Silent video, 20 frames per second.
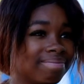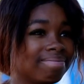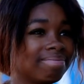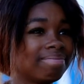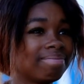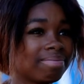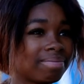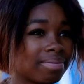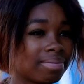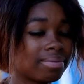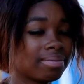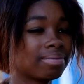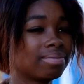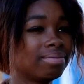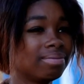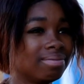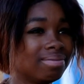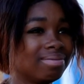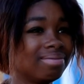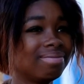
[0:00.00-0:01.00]

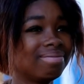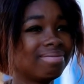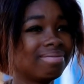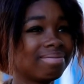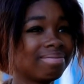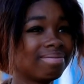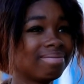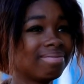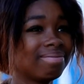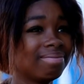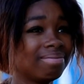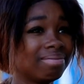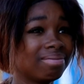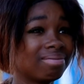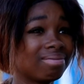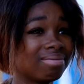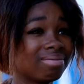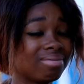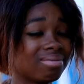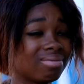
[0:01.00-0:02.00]

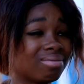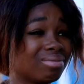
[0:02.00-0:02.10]
Nothing is said.